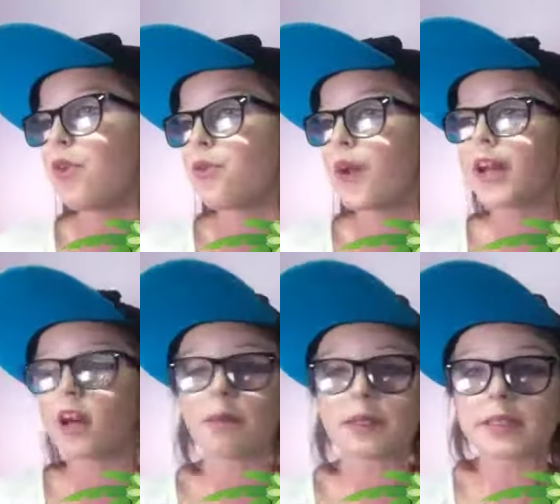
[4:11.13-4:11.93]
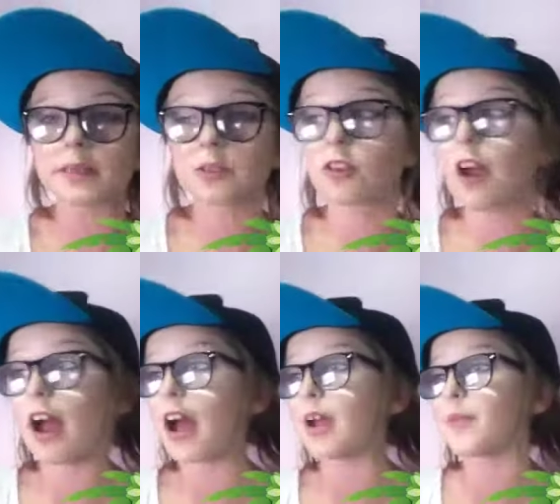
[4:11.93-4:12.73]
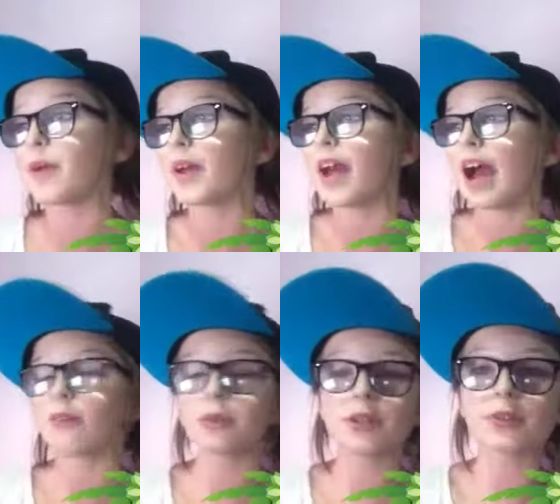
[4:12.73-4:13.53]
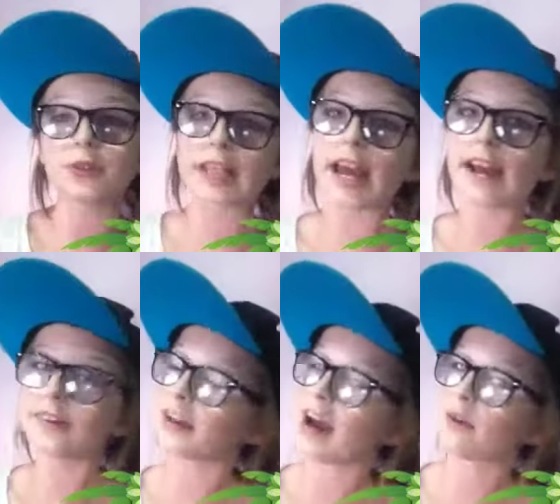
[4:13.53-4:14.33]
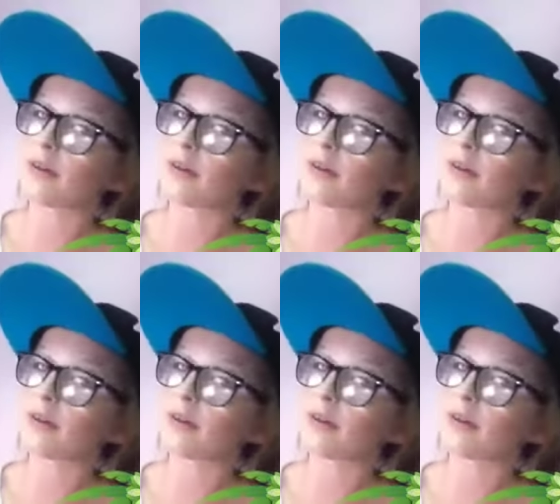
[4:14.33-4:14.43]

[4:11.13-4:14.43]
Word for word: Rate, comment, subscribe. Have a wonderful day or night,